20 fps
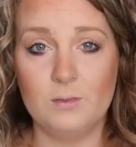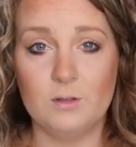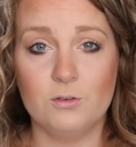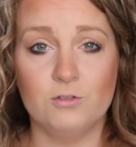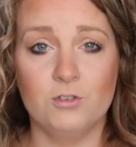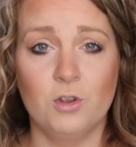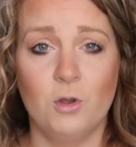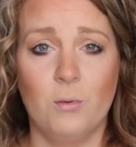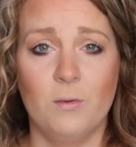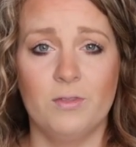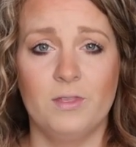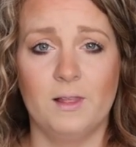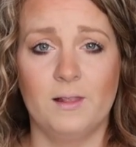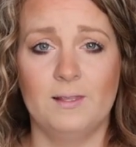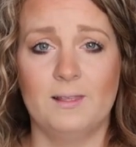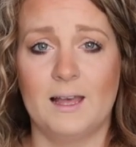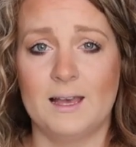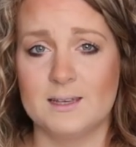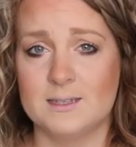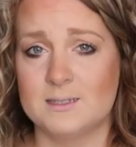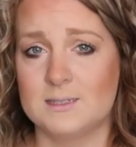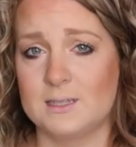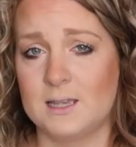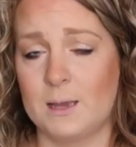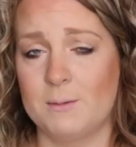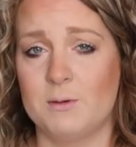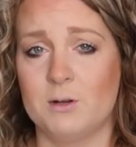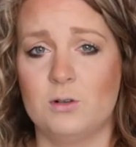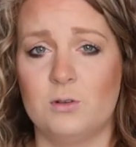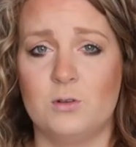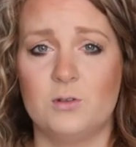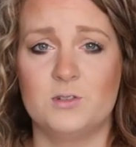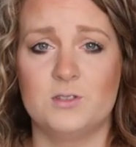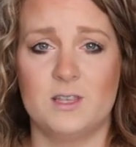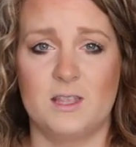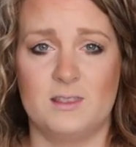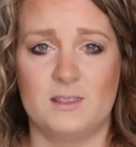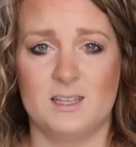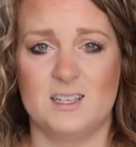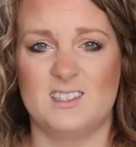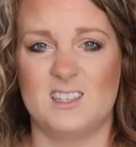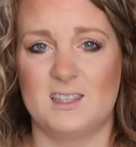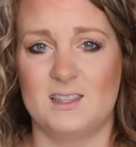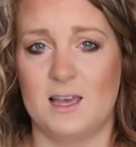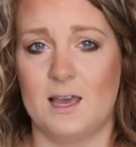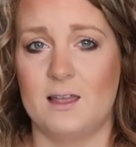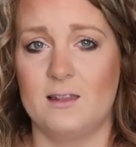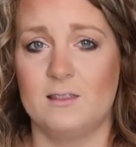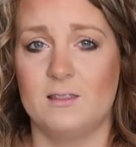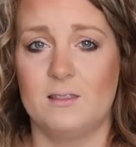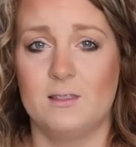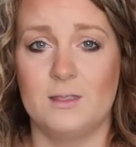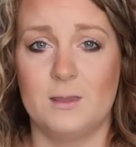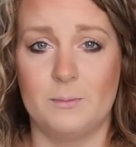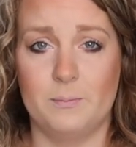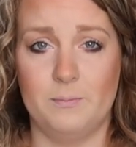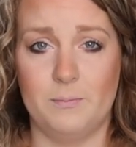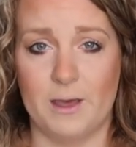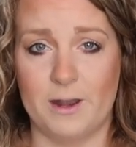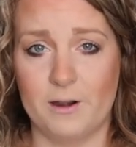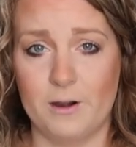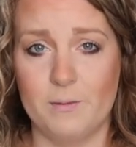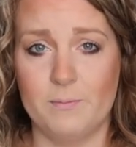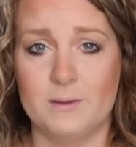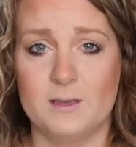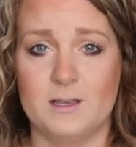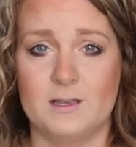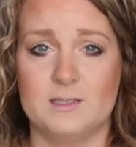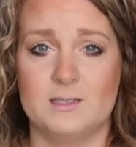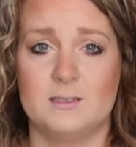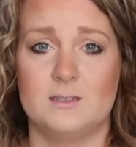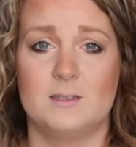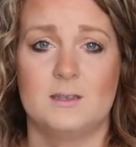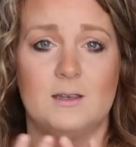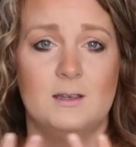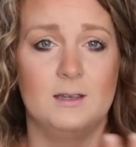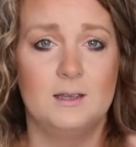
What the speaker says: So the less chemicals and things like that, the better, because